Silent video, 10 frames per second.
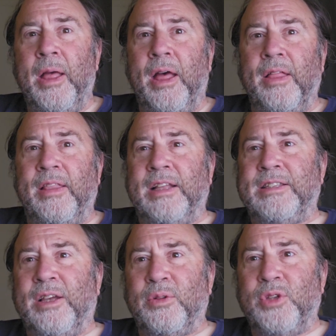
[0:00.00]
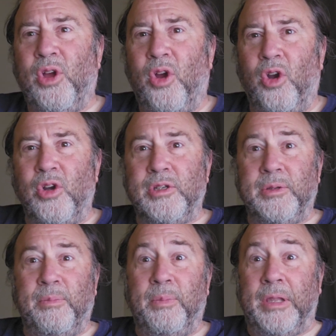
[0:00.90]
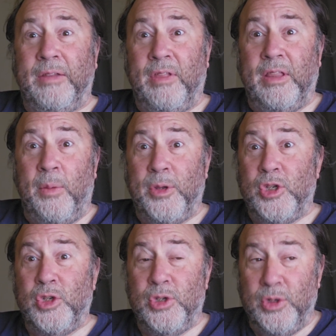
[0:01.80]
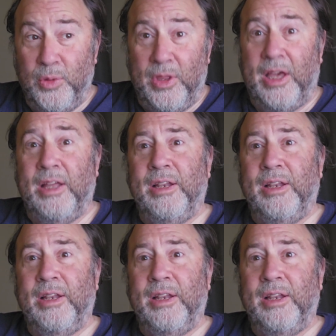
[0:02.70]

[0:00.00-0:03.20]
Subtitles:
That sounds hard to believe that they would do that.